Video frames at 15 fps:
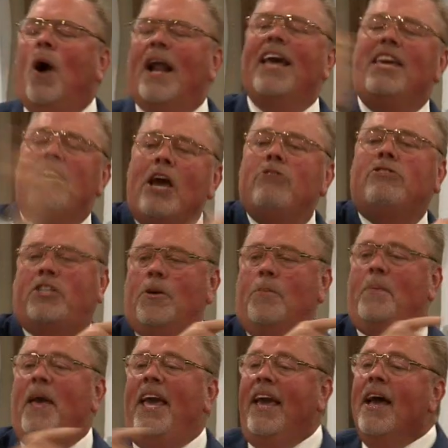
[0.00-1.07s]
what I used to
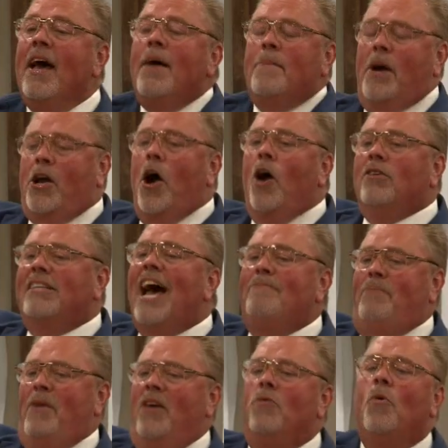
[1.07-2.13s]
be because
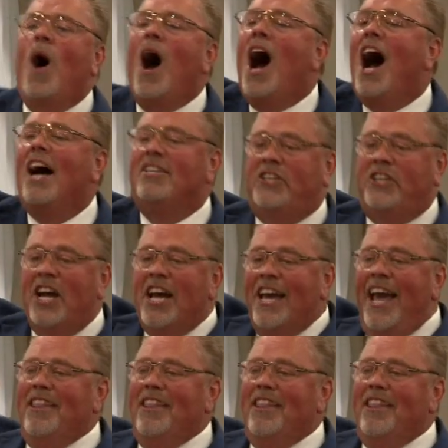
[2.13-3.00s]
I've been washed